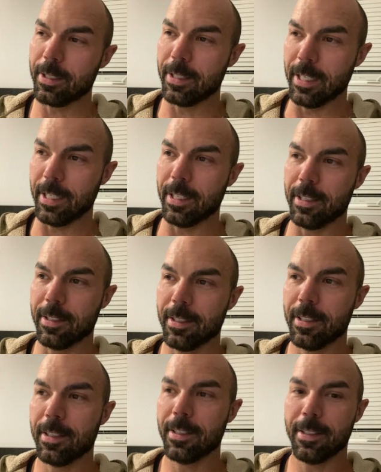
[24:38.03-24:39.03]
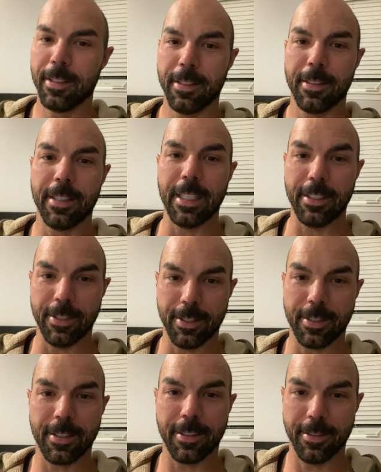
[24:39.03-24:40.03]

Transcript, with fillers: They they just